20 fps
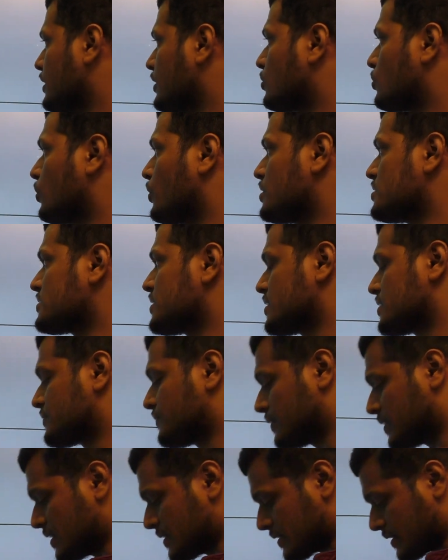coincides
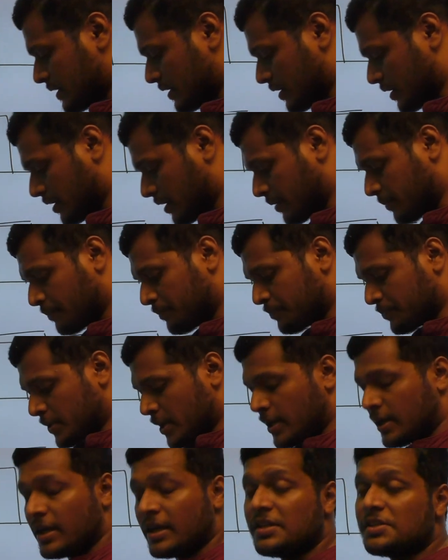with the centroid.
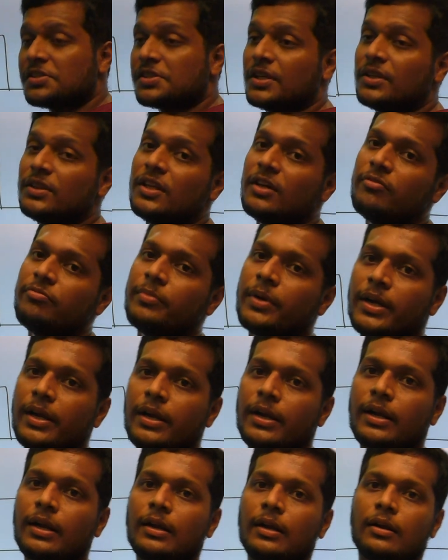In strength of
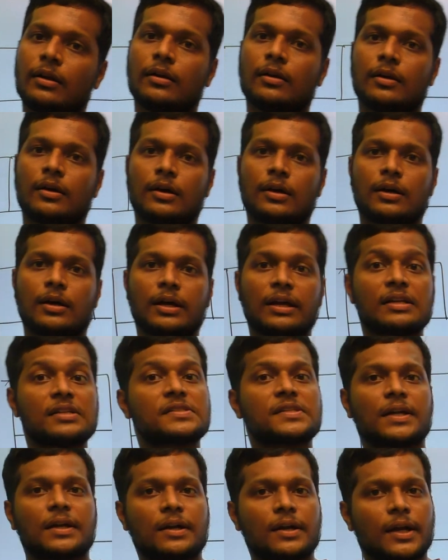material, in
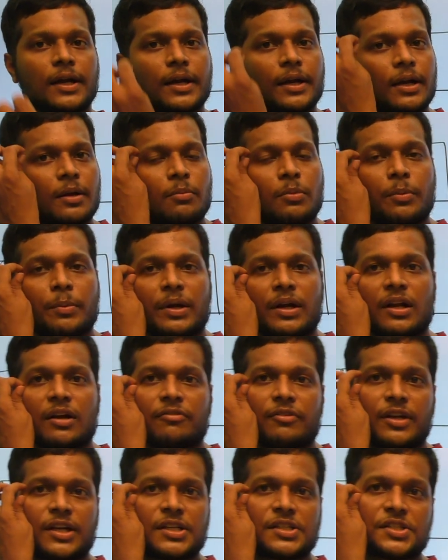centroid and moment
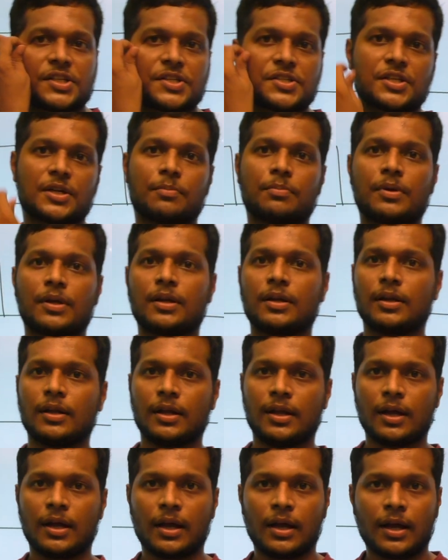of inertia chapter,
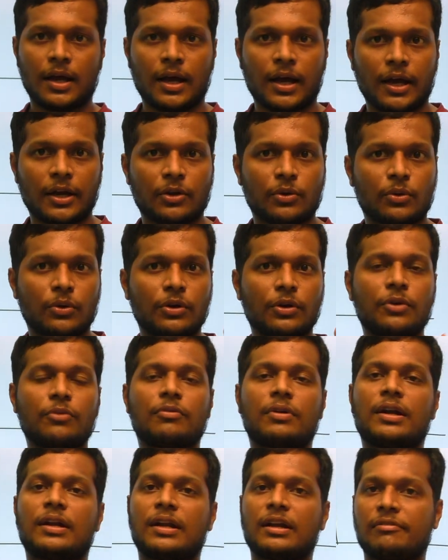I told you
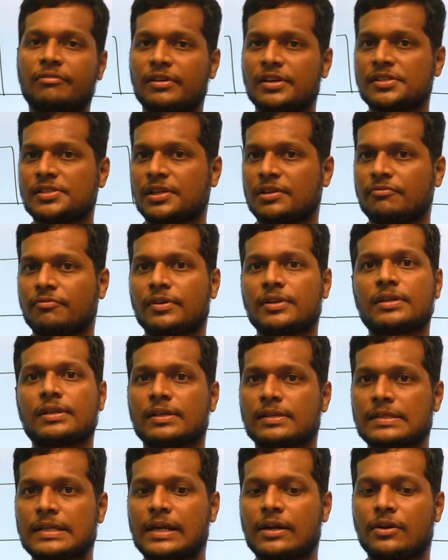one definition for
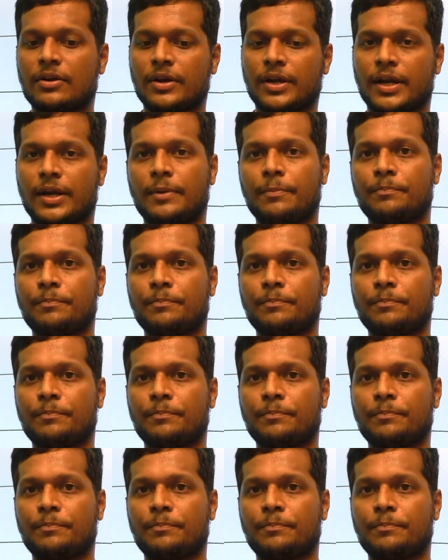centroid